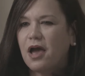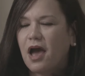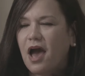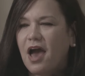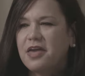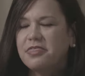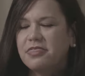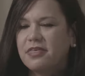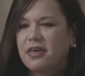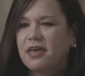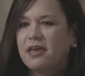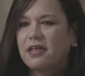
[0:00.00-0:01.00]
I
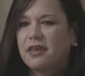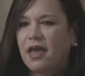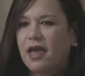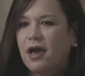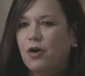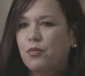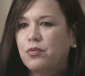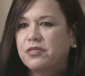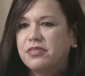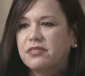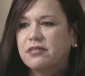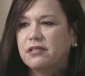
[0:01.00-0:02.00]
think now
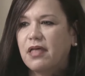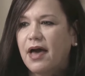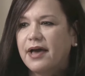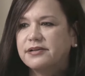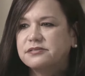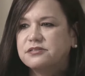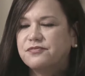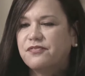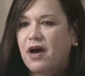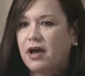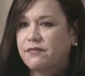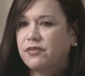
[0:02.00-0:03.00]
within the last
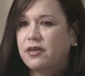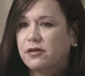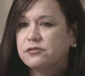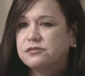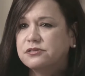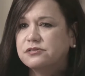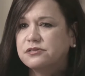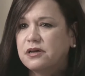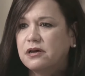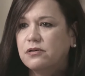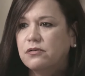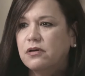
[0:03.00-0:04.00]
5 years or
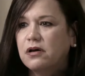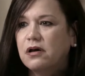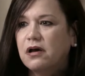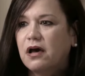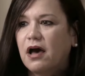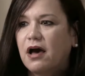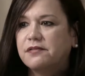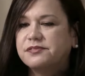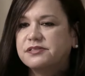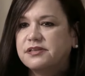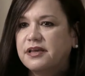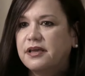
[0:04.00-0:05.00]
so, I've
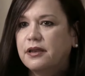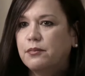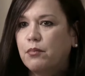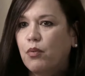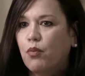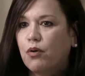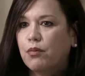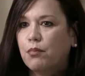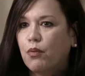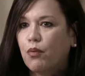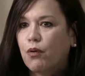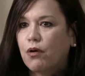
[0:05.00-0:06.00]
seen more and
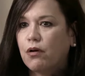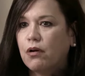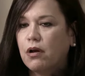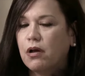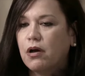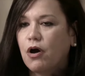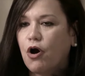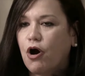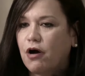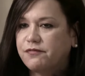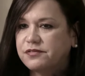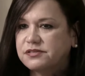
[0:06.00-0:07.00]
more
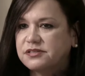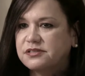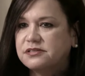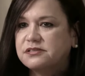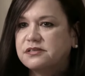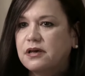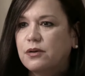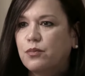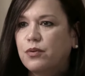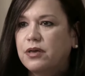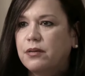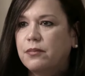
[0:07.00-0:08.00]
offices that
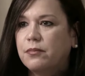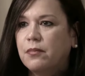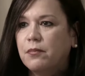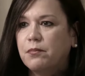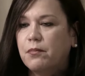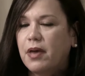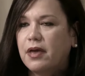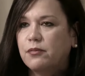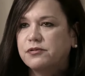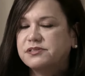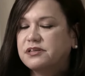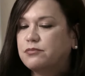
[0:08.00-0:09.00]
we may
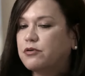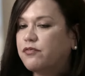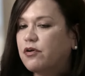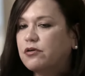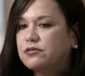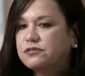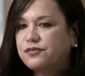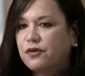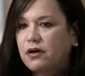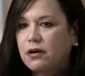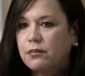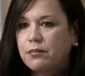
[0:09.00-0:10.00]
receive referrals
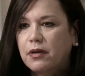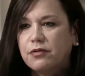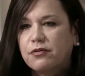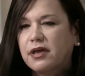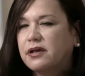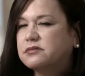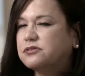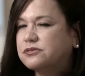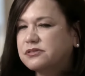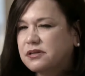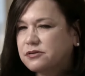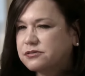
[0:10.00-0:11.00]
from, other cancer
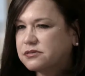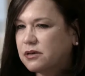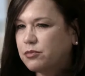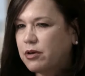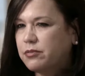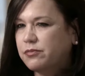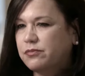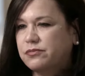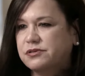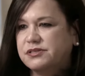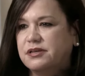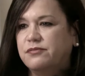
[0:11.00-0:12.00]
centers that we
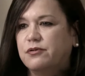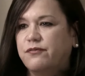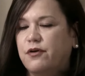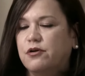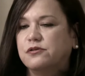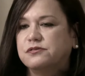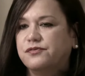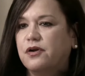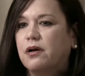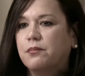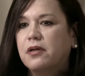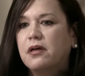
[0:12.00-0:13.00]
receive referrals
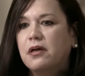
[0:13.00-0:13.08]
from.